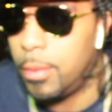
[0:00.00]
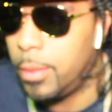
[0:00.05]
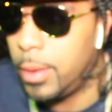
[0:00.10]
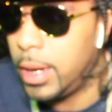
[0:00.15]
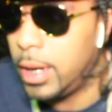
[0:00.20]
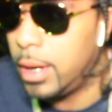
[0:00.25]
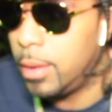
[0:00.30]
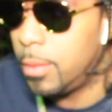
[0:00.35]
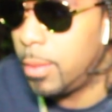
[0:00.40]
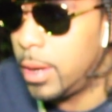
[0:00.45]

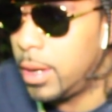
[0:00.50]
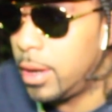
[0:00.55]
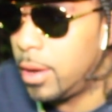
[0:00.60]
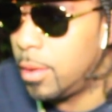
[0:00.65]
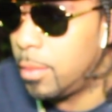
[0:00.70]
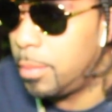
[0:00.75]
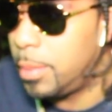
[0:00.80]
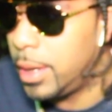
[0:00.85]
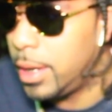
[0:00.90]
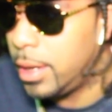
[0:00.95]
really wasn't
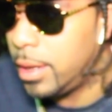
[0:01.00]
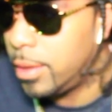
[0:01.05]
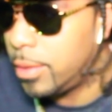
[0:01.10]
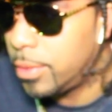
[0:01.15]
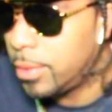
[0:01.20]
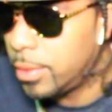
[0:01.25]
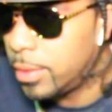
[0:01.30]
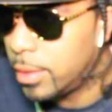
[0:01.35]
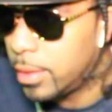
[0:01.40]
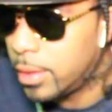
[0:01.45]
no
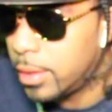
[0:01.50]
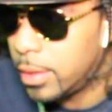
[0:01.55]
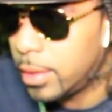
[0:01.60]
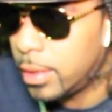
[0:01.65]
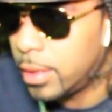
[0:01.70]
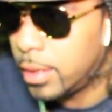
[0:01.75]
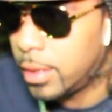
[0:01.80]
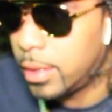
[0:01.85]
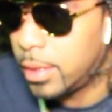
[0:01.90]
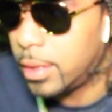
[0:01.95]

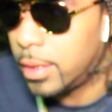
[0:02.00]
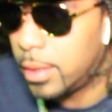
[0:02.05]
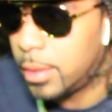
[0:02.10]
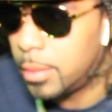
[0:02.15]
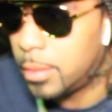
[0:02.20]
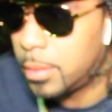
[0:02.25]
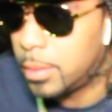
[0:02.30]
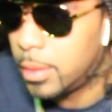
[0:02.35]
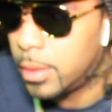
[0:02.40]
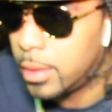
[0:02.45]
beef. Oh, okay.
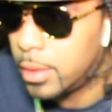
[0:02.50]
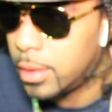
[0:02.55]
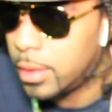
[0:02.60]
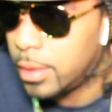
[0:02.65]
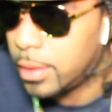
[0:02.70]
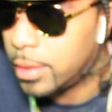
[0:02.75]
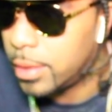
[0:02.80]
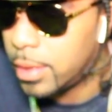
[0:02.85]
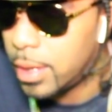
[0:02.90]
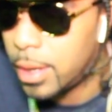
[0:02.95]

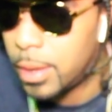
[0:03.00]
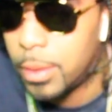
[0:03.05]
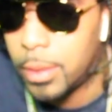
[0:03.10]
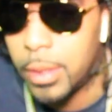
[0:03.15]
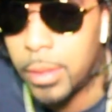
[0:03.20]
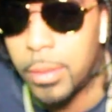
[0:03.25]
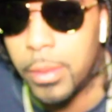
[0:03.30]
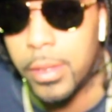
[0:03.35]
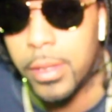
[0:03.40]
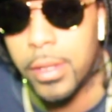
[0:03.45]
Um, you
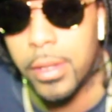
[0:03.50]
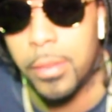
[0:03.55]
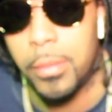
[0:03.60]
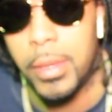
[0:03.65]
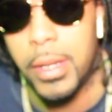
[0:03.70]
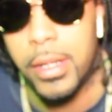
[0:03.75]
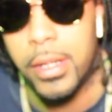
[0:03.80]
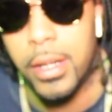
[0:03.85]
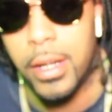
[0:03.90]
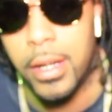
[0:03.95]
know, it was a
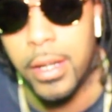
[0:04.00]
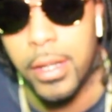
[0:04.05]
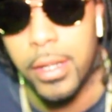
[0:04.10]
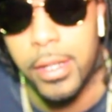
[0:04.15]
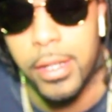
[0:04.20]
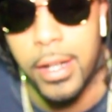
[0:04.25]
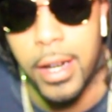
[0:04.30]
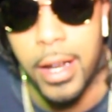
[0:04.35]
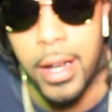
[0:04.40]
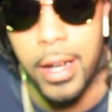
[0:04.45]

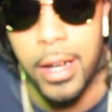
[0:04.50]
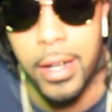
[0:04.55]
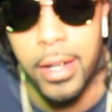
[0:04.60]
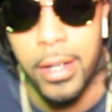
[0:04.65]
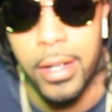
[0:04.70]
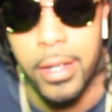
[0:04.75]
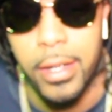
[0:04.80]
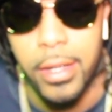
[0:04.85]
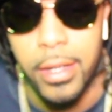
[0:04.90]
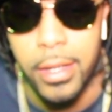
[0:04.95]

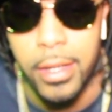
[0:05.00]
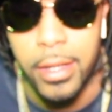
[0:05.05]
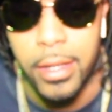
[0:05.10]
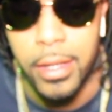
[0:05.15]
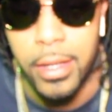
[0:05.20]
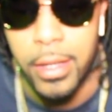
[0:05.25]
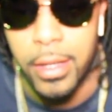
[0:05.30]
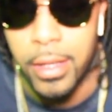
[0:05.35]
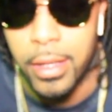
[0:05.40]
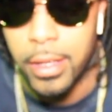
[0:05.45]
misunderstanding.
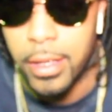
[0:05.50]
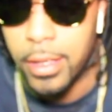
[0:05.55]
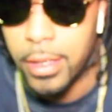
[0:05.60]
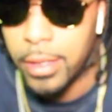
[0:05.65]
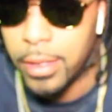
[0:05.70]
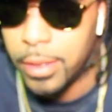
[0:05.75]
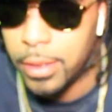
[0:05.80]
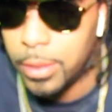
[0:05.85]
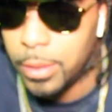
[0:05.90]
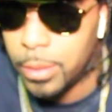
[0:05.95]

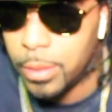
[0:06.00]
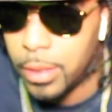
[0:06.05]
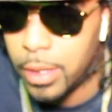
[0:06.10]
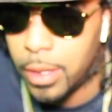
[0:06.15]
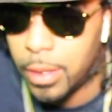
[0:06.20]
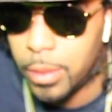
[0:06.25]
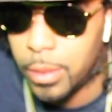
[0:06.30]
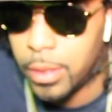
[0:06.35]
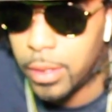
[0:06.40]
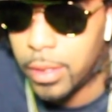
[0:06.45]
You
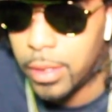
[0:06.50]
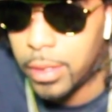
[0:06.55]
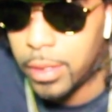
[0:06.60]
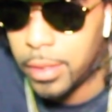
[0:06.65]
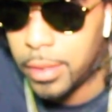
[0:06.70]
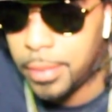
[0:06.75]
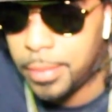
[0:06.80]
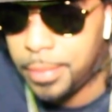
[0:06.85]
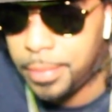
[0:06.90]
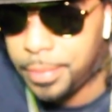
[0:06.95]
know.
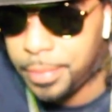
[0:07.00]
Um,